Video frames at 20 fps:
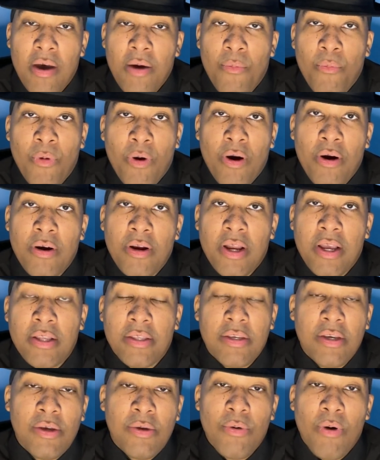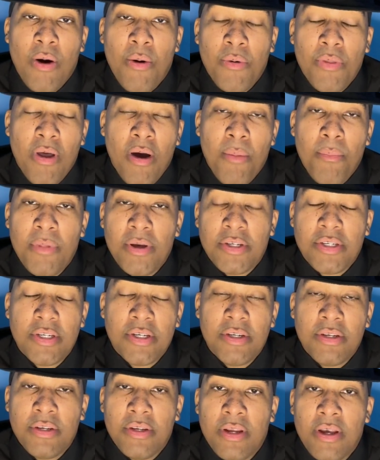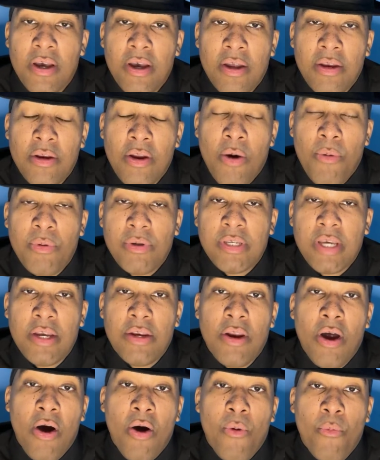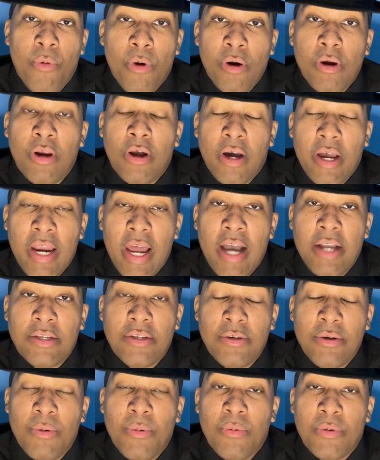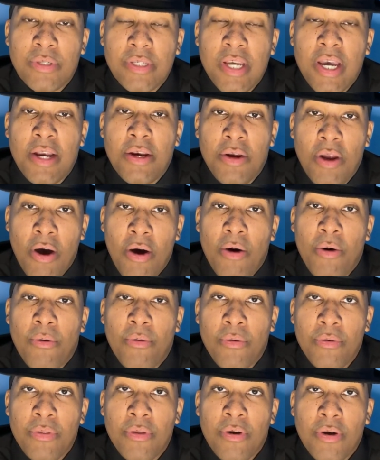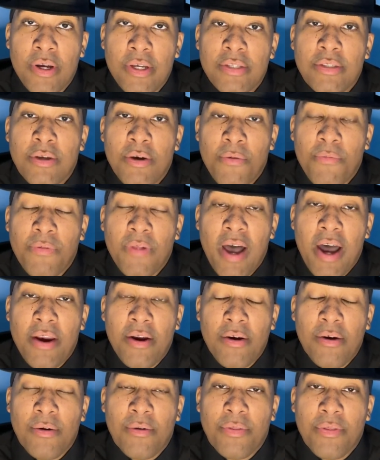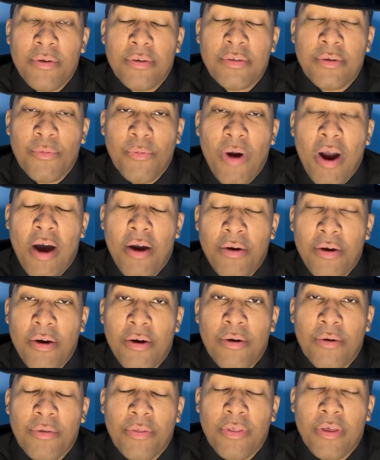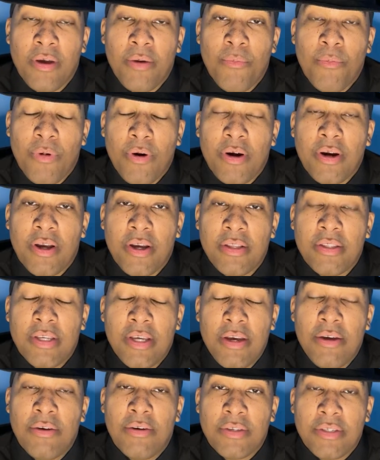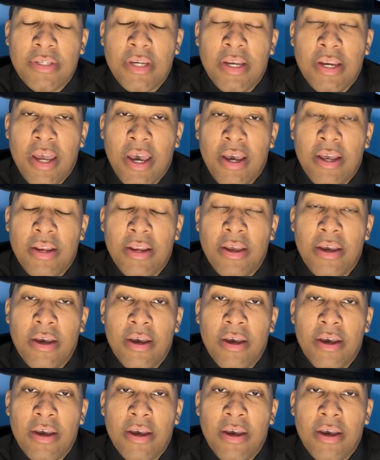we're going to continue on with our mission. No, we say, no, we're looking at you and we're saying, no, there is no flat earth. There's a round earth. And we're going to continue to say that